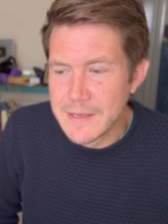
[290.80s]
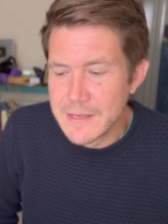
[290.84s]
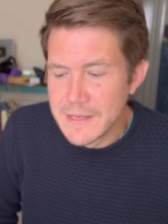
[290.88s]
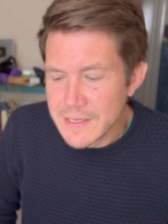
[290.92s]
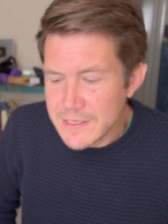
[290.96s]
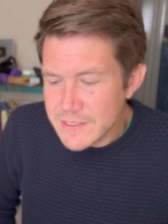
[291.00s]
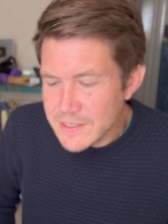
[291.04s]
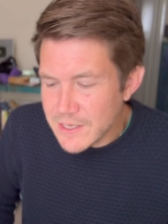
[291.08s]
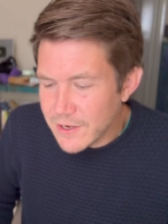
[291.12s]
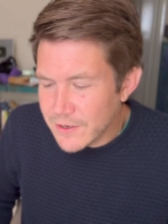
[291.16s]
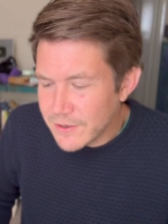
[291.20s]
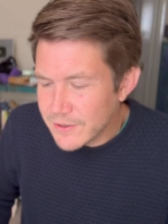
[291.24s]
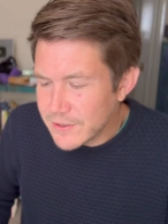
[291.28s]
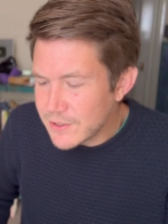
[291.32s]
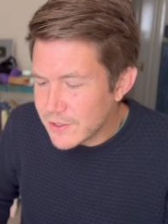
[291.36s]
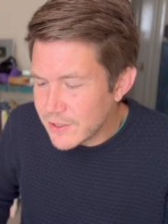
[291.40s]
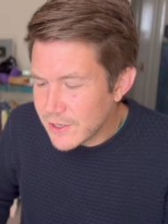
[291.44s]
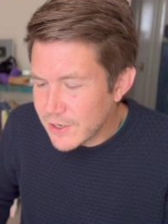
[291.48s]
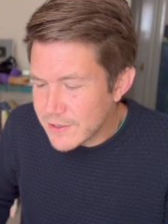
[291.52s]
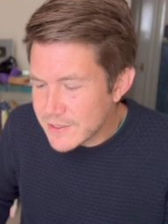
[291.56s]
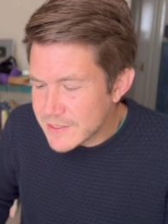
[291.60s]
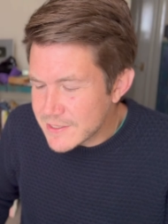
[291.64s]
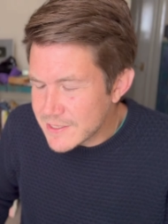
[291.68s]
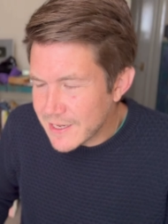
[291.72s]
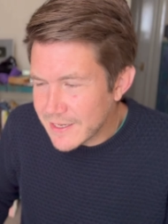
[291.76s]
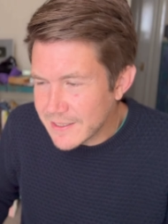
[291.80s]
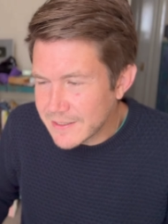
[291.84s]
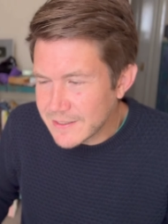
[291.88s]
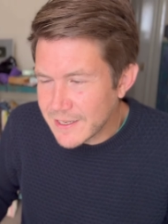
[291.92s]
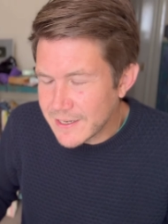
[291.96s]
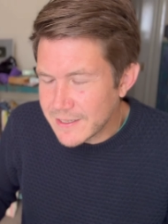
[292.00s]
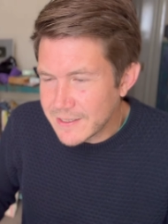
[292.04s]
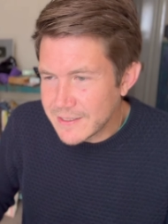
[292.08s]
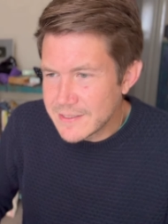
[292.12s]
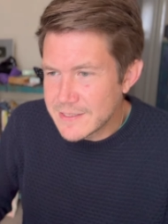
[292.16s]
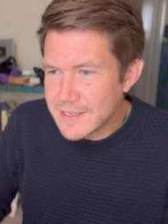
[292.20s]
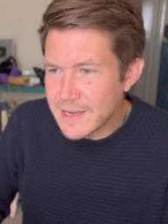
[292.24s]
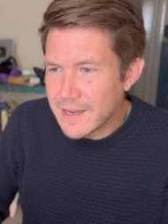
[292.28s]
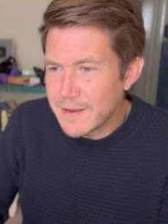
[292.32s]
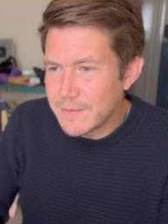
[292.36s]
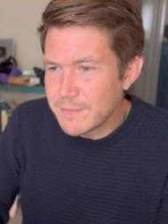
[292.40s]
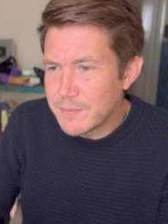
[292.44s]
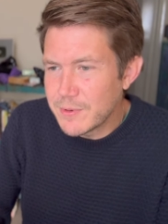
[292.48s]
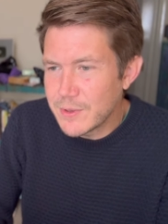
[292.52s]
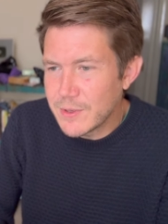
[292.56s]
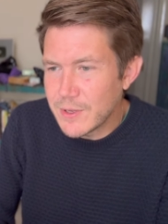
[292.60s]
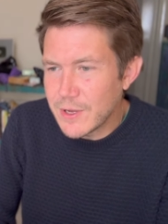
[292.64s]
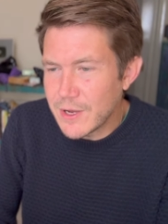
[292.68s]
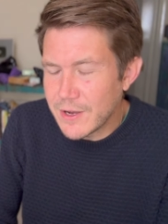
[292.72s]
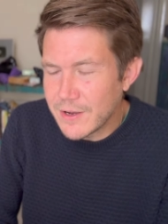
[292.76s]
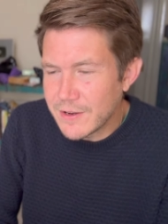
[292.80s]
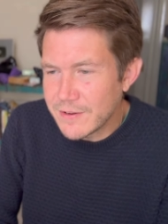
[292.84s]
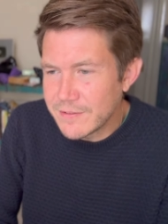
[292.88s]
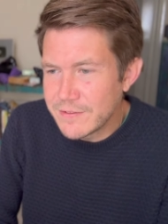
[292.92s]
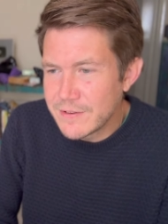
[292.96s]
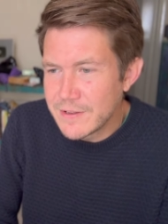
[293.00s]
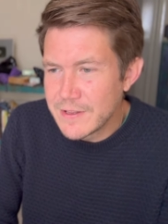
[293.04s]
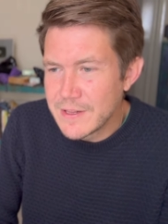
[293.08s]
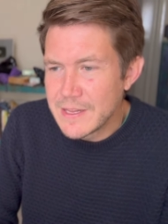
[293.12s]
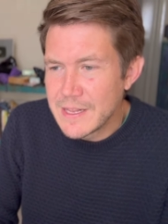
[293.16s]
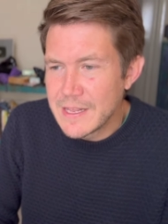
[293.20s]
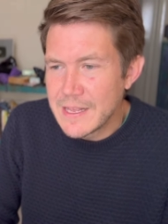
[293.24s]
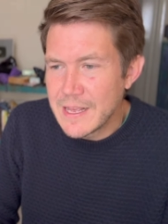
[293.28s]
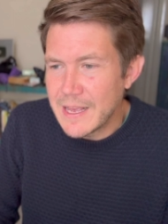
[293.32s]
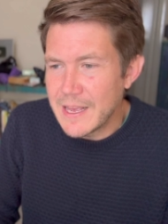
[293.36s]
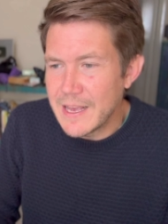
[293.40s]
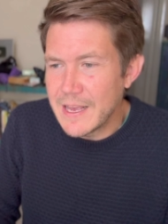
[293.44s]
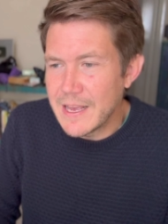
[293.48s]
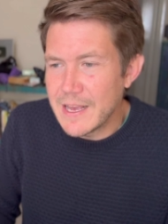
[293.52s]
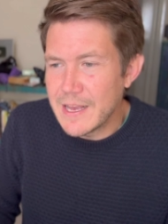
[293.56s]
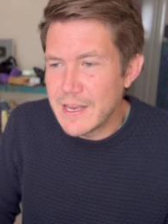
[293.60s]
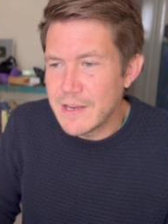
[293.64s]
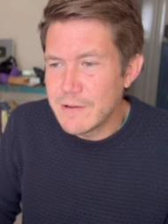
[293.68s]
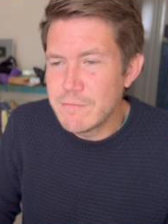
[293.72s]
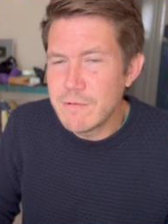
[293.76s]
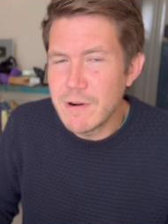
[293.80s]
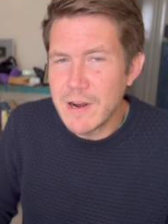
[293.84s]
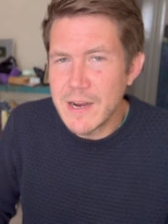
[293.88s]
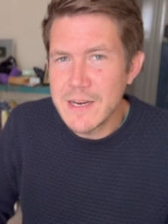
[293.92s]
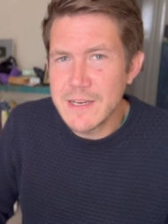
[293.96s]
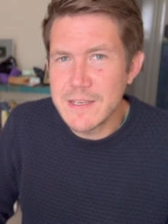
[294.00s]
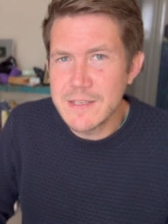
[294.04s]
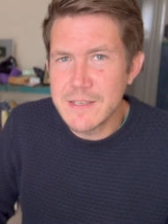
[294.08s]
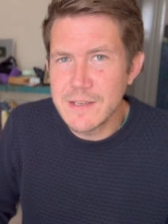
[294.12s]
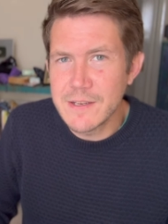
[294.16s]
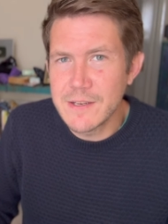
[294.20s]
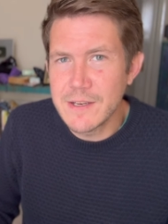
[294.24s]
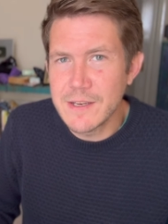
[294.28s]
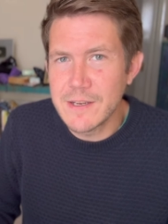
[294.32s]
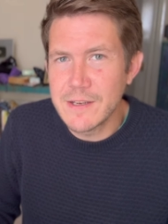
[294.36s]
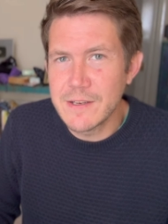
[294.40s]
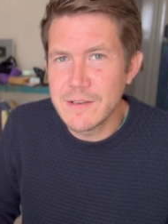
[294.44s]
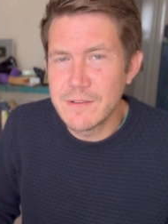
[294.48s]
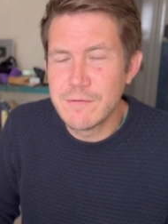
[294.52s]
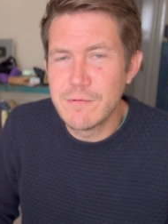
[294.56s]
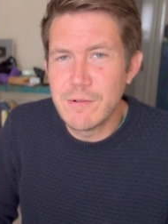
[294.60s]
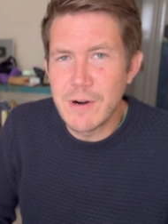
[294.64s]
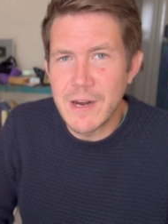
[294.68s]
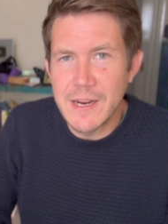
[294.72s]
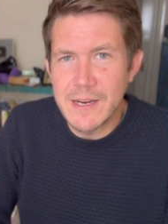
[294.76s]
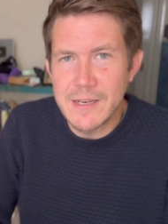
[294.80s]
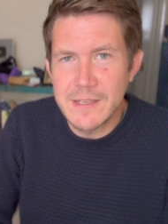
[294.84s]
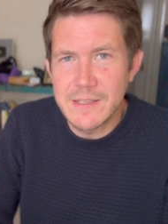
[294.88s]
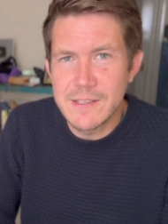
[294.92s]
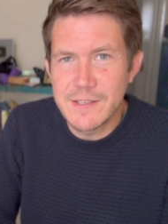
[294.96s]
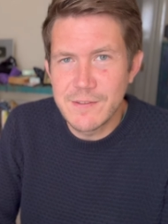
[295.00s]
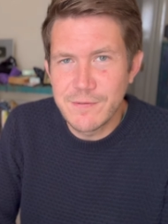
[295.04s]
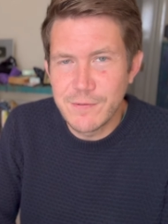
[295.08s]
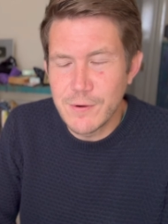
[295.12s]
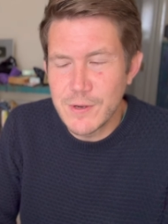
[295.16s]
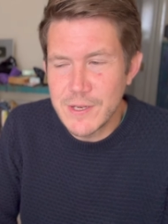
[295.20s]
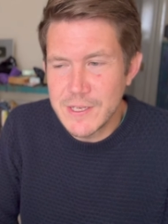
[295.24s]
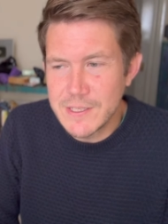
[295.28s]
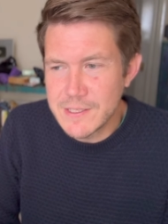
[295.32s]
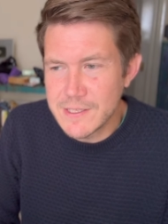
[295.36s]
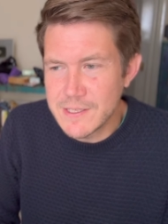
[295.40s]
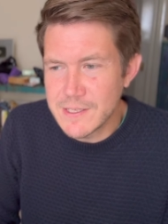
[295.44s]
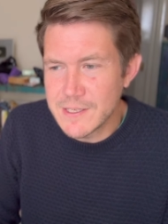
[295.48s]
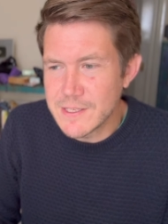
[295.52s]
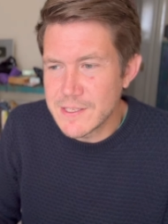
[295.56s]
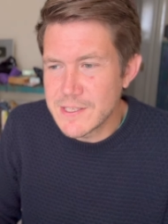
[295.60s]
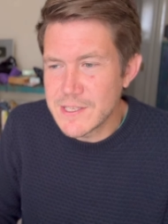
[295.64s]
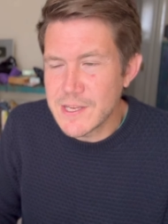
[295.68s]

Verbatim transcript: So, you know, it's like that example of a writer writes, for instance.